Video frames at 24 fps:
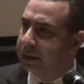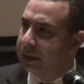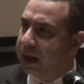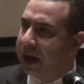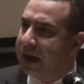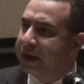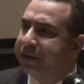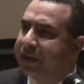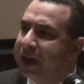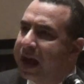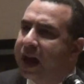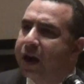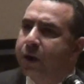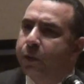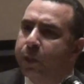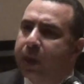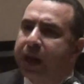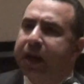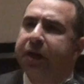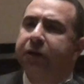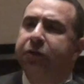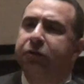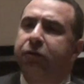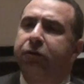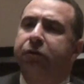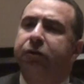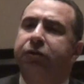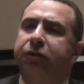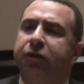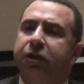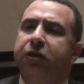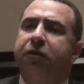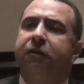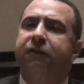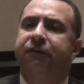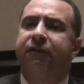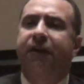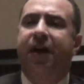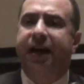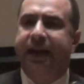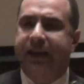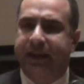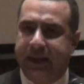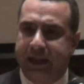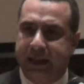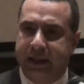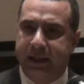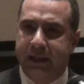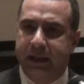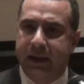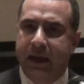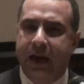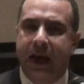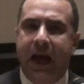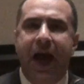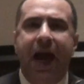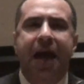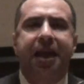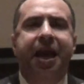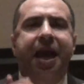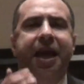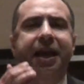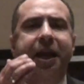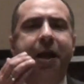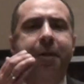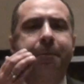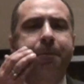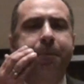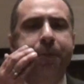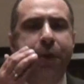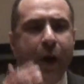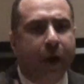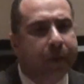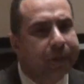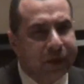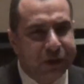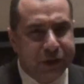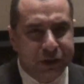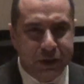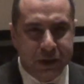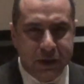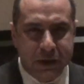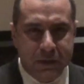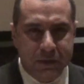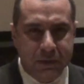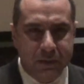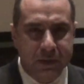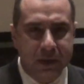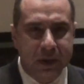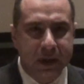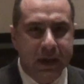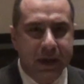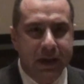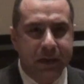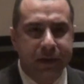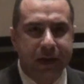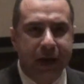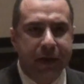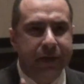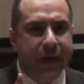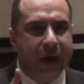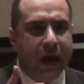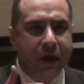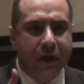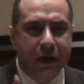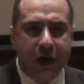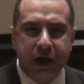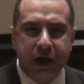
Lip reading: and they are willing to continue fighting. And I can promise you that the